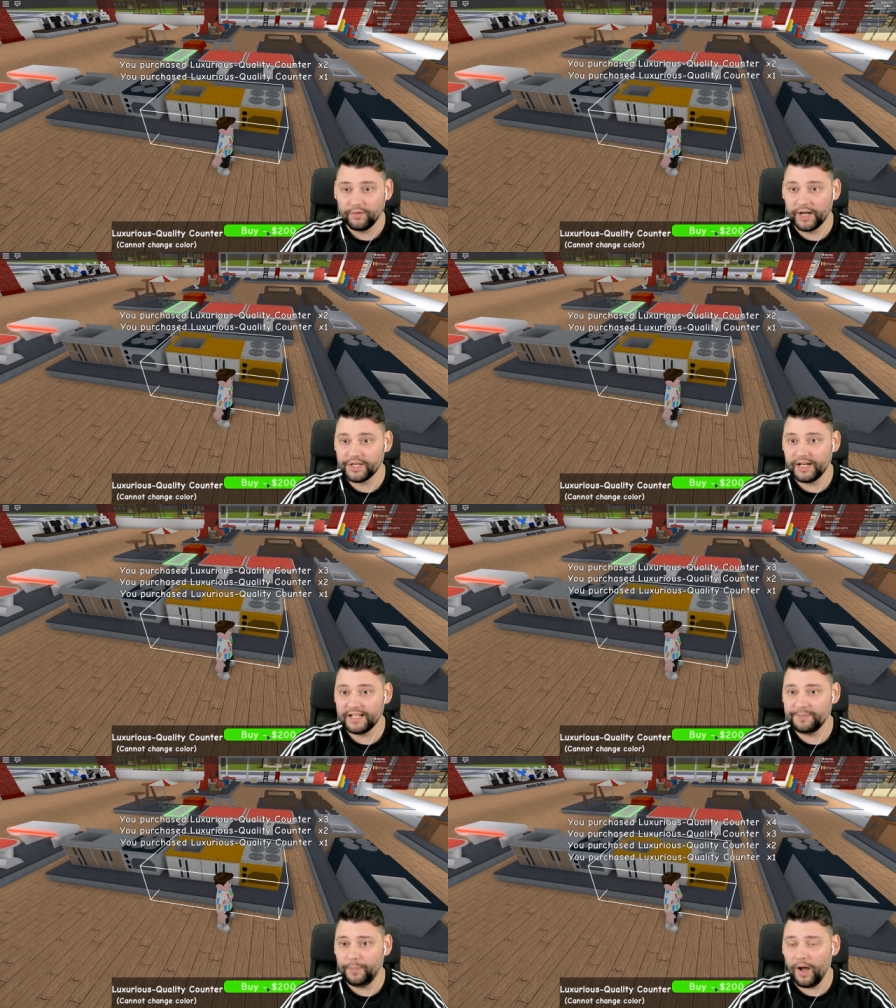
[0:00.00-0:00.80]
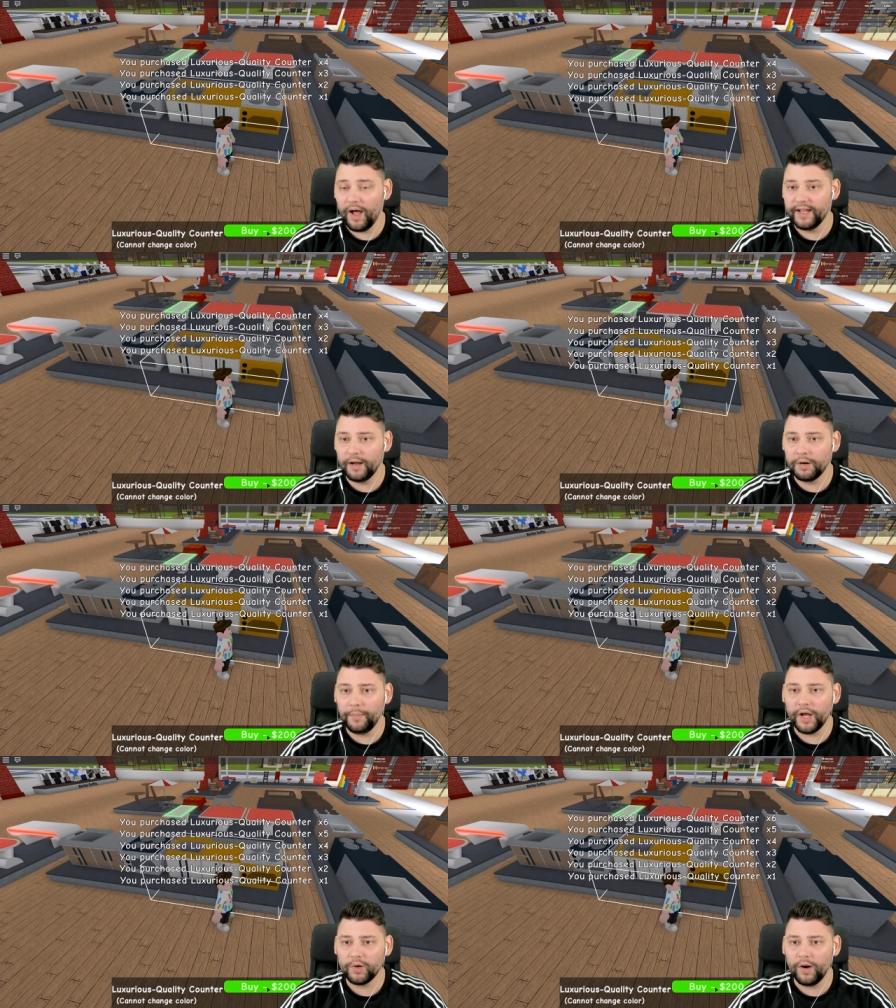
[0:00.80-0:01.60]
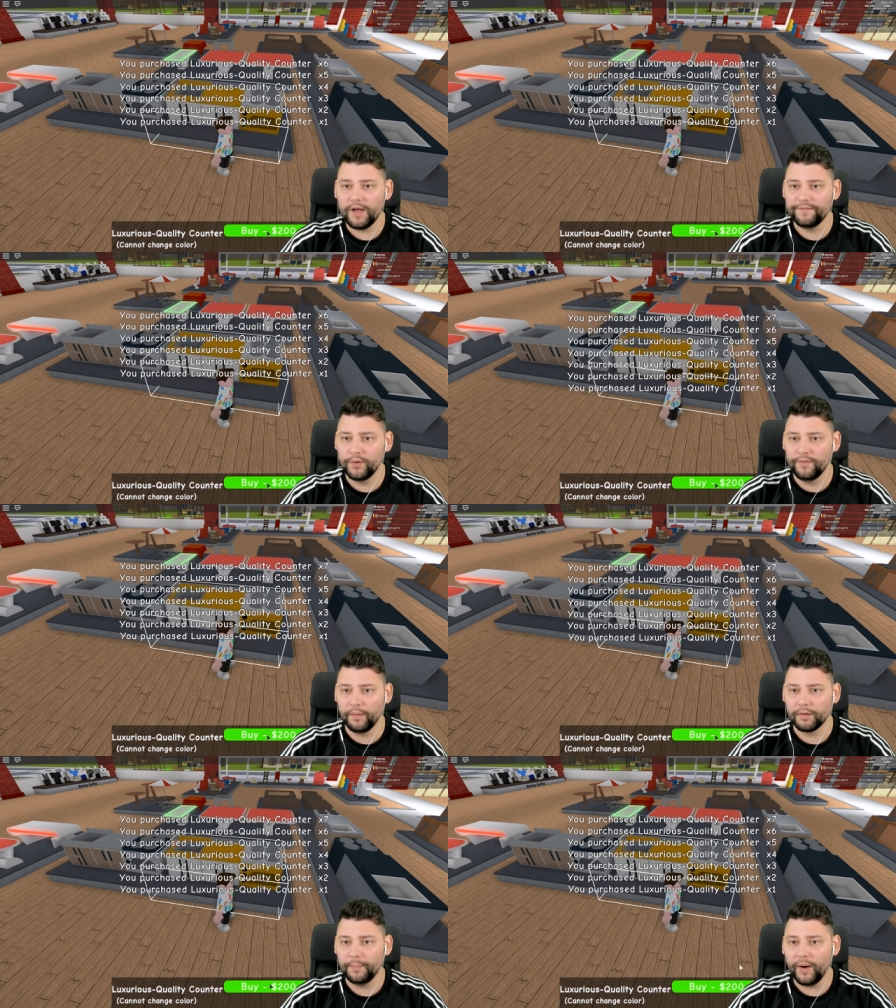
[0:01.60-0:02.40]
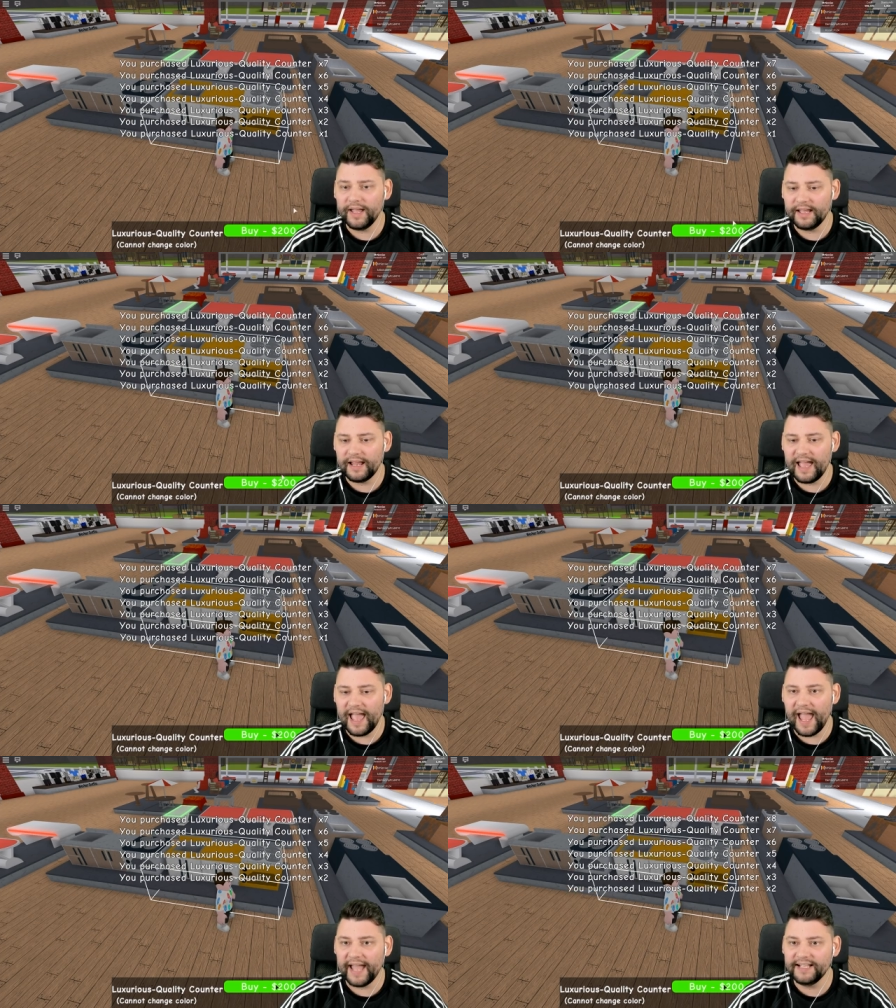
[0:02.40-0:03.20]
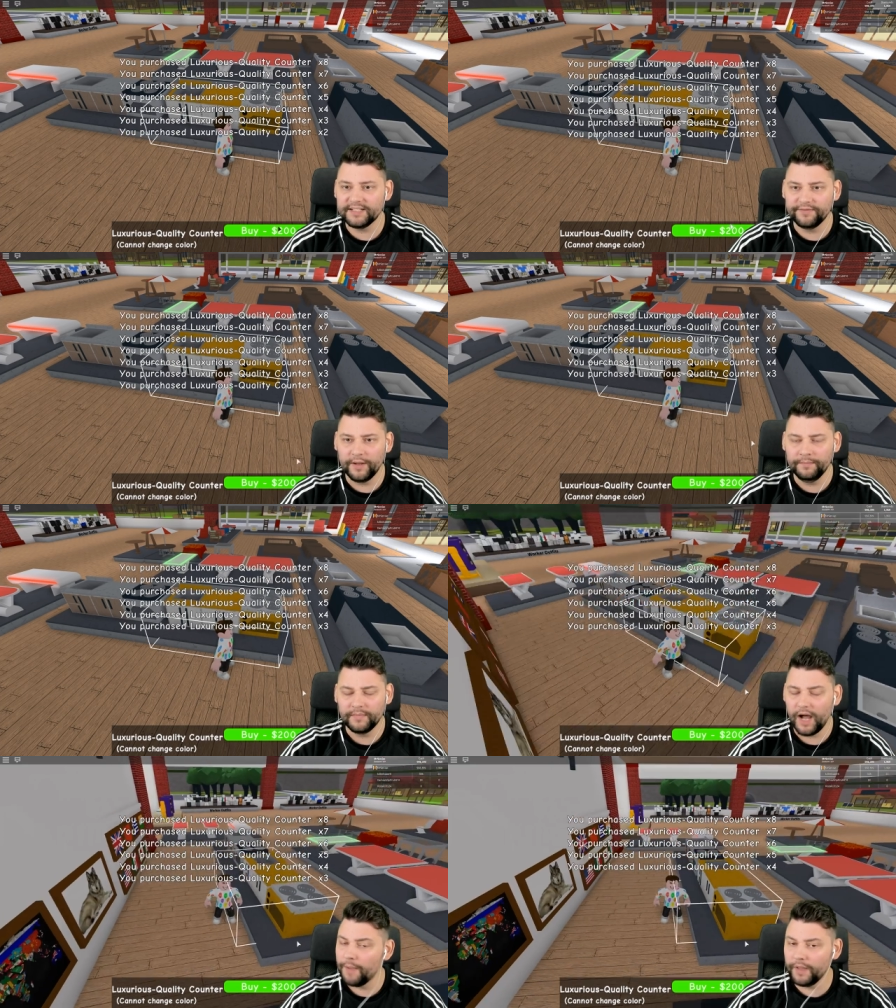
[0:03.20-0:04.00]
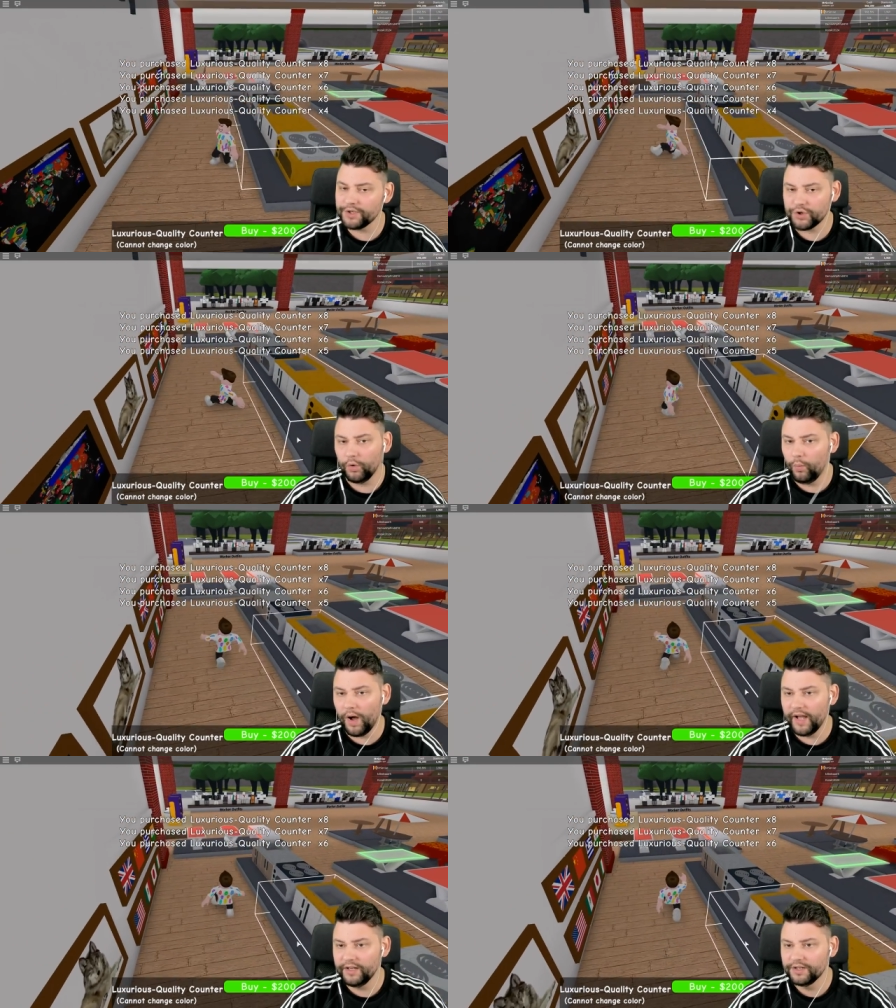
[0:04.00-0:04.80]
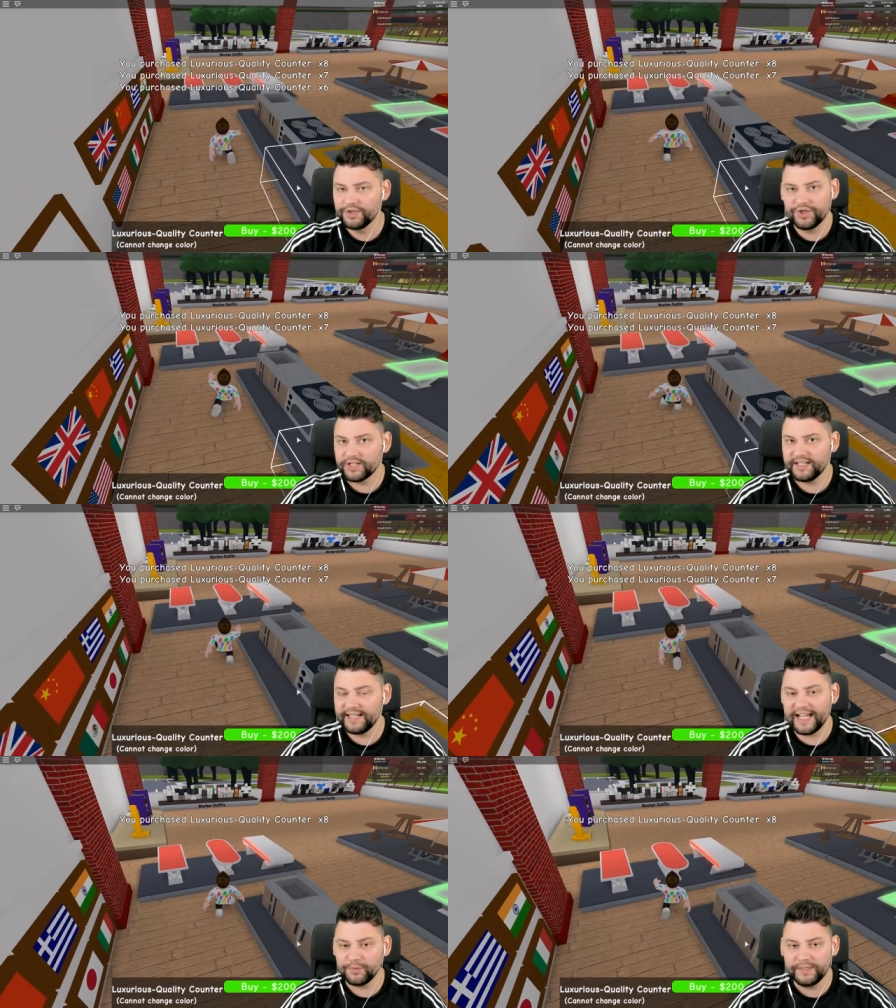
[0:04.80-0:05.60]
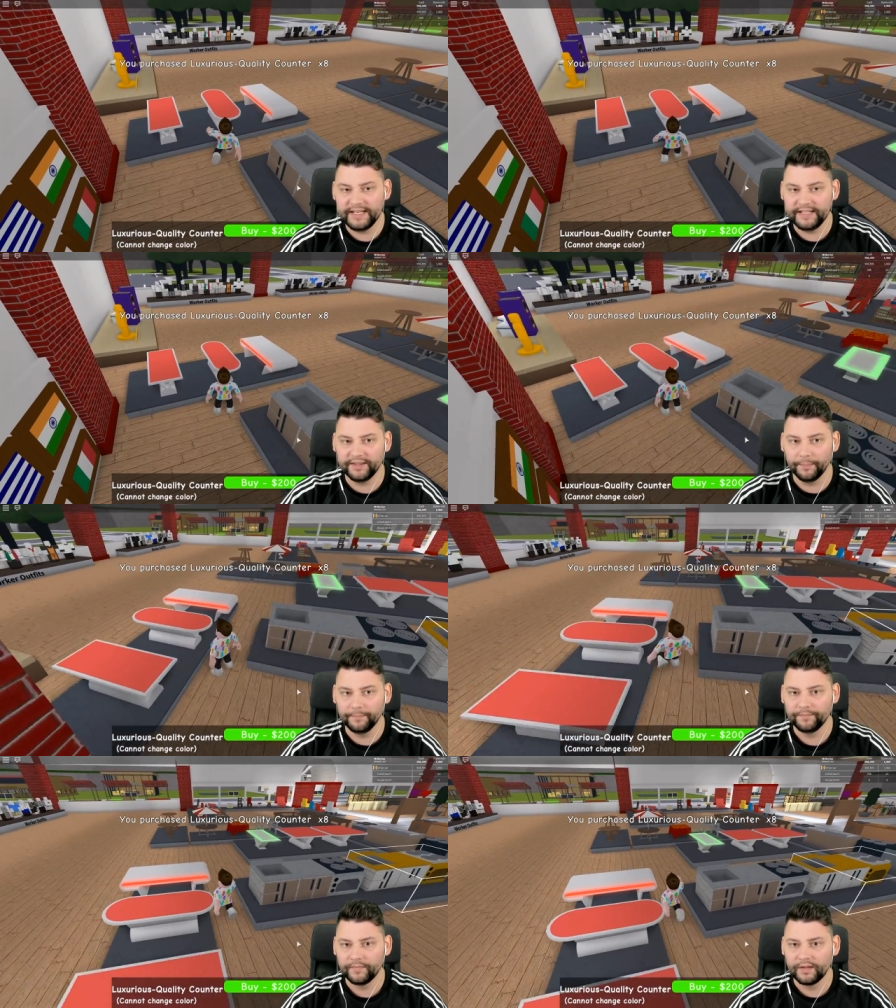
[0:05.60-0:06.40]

Right, let's buy... I'm going to buy quite a few of them. I'm going to buy eight of them. I'm not sure why. Just in case we need them.